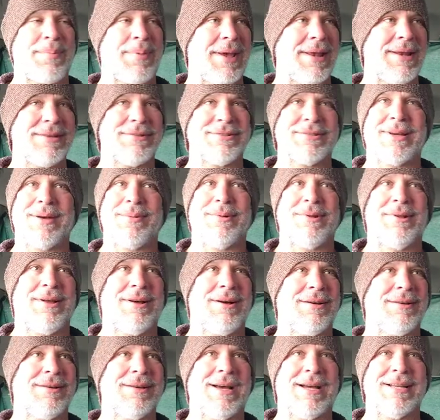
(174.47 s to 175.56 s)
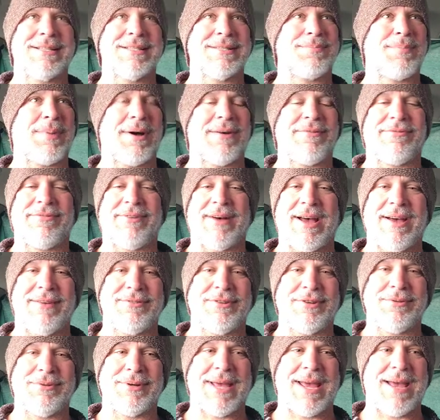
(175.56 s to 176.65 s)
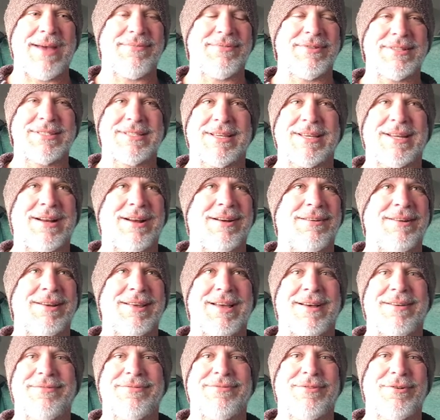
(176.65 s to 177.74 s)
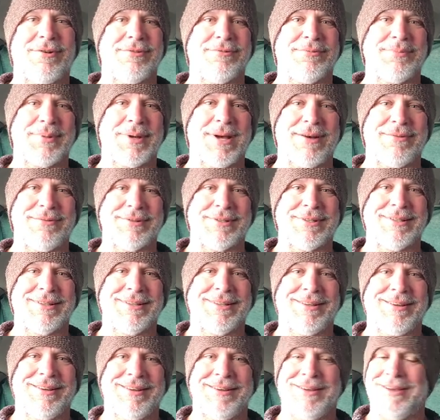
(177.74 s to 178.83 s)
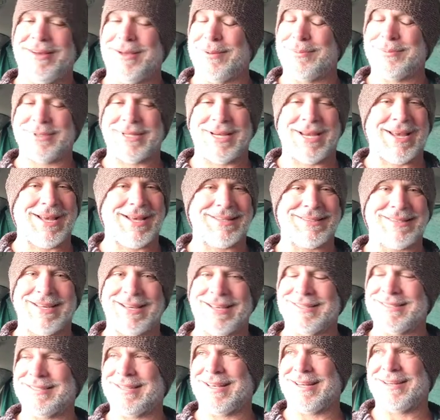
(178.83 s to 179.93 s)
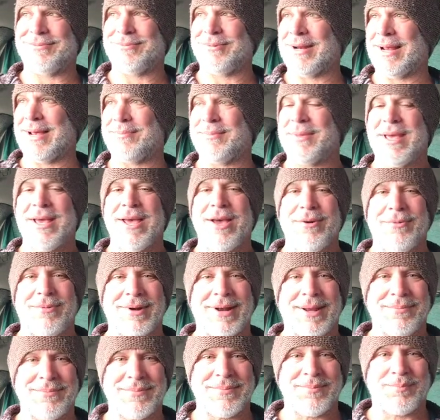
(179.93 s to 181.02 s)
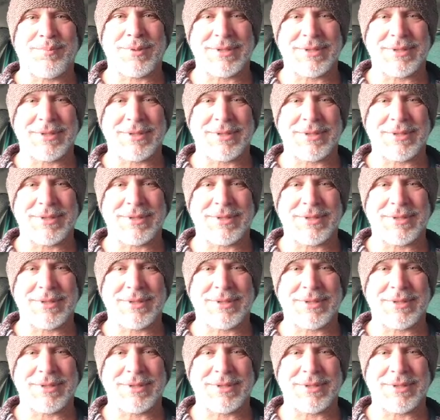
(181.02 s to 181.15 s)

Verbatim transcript: My paintings are coming along. I just bought five new canvas and I already got four of them covered. I'm jazzed. Like I said, when I'm when I'm